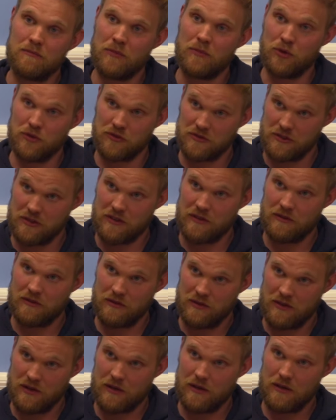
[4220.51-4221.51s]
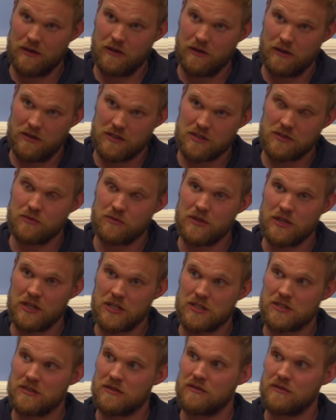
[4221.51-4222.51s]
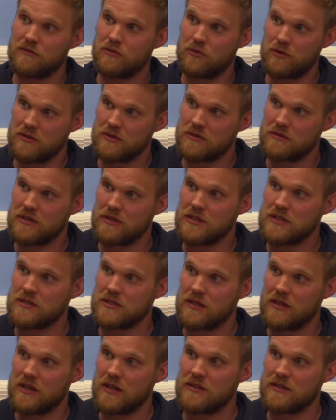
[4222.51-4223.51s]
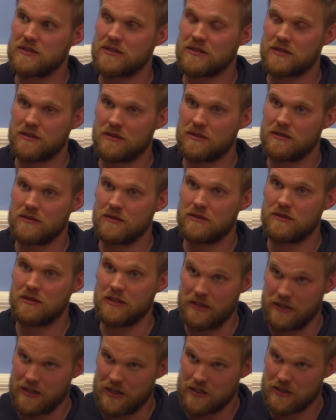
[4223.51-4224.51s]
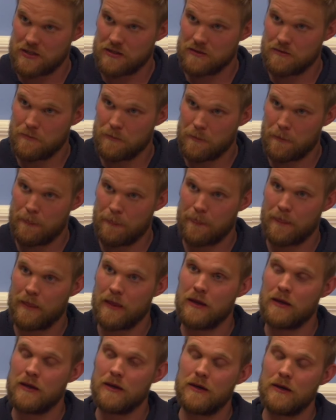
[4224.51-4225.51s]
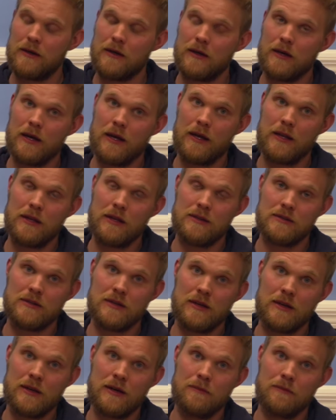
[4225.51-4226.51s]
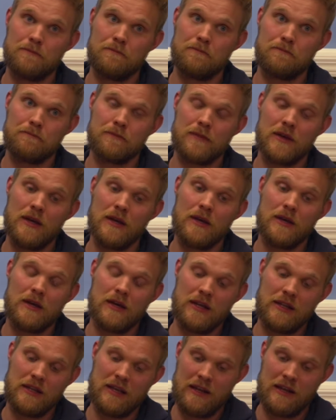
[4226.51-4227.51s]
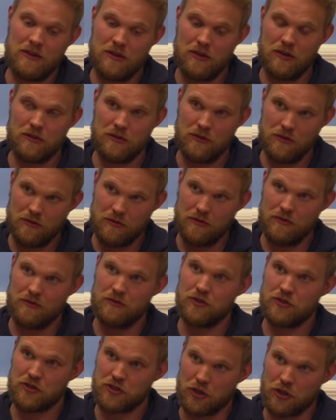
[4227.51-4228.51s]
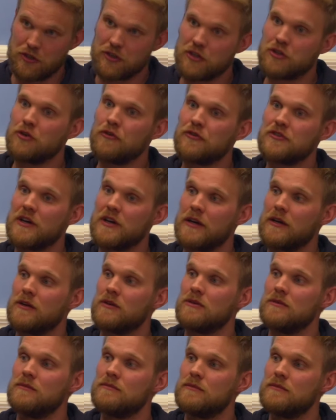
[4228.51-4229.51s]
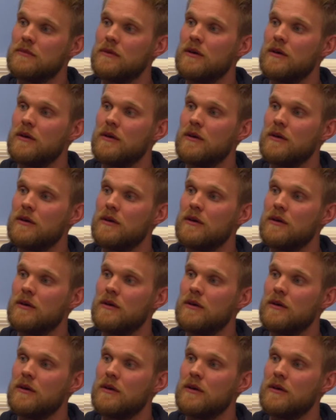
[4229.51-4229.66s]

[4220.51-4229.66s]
Most of the Swedish forestries is clear cuts. And then you start the new cycle.